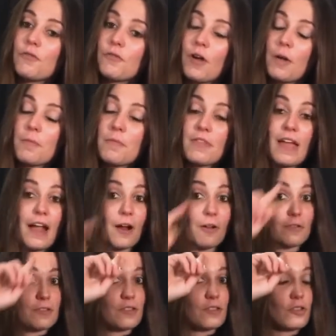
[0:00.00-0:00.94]
From
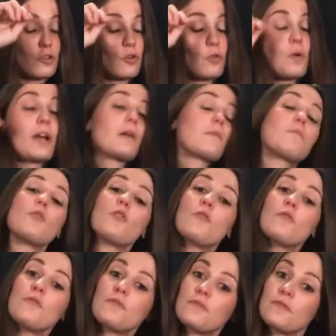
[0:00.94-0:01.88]
there, this is a quick
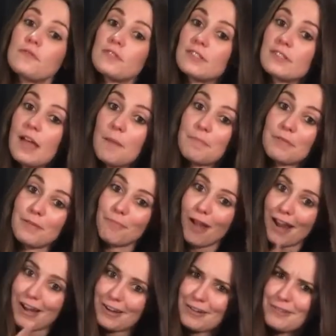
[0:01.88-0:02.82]
move to that B
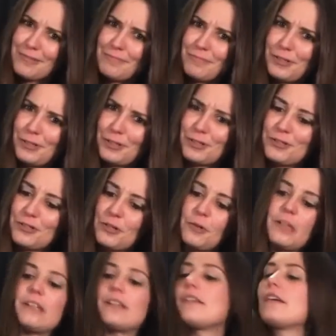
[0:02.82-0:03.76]
minor, but you can
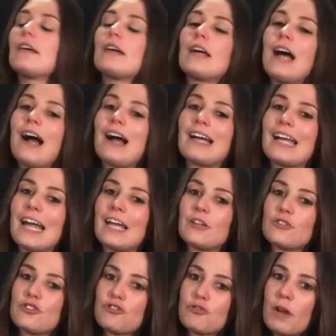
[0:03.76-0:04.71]
do it.
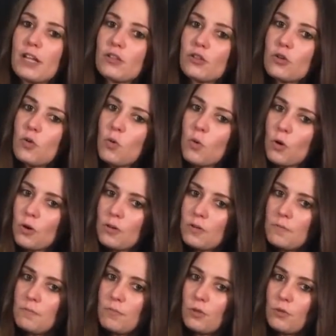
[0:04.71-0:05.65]
Again, strike the
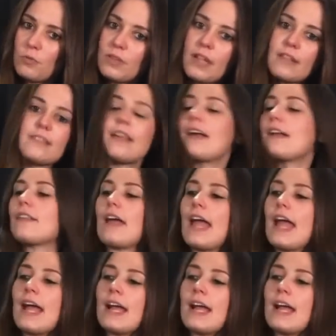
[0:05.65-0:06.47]
chord, mute with that side of the